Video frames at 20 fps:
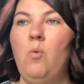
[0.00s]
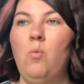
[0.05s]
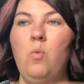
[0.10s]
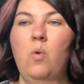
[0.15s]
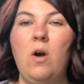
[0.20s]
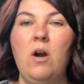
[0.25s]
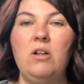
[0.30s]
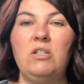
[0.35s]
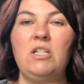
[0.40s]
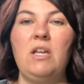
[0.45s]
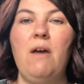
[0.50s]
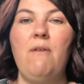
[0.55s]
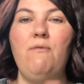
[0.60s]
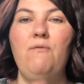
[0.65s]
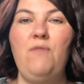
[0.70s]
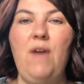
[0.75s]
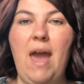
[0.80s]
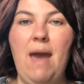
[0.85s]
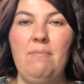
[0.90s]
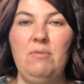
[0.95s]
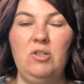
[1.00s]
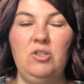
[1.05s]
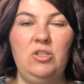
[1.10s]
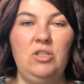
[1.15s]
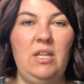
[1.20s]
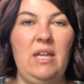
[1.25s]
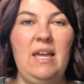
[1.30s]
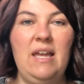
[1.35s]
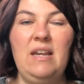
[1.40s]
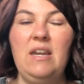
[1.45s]
Works
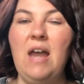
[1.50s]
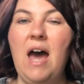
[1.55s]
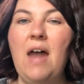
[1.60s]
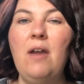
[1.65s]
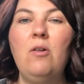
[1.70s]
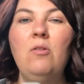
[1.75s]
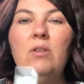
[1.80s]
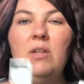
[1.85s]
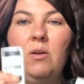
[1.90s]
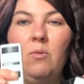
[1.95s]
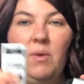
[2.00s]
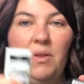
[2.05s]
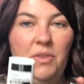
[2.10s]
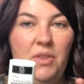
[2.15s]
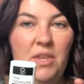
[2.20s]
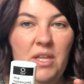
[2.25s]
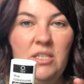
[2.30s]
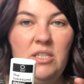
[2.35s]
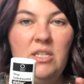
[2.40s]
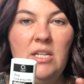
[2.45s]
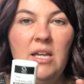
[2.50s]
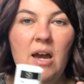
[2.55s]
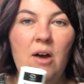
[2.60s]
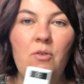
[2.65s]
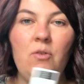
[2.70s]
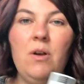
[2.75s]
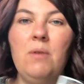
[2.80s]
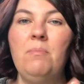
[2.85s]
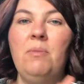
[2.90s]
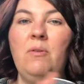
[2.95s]
fabulously, not only with this
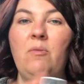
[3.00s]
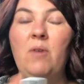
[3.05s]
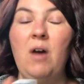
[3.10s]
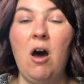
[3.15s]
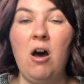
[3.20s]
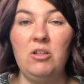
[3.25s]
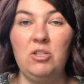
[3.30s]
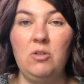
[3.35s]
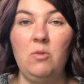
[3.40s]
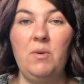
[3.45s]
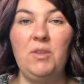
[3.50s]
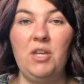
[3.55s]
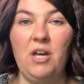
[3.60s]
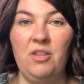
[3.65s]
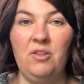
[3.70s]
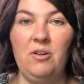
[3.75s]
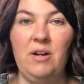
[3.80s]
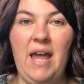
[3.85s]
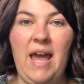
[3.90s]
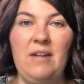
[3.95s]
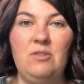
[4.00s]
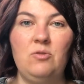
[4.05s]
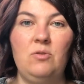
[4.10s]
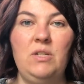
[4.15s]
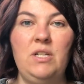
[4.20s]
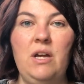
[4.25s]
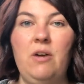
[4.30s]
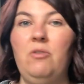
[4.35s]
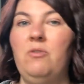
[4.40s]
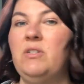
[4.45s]
deodorant, but also with other natural
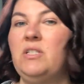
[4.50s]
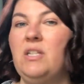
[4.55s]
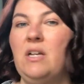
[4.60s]
deodorants.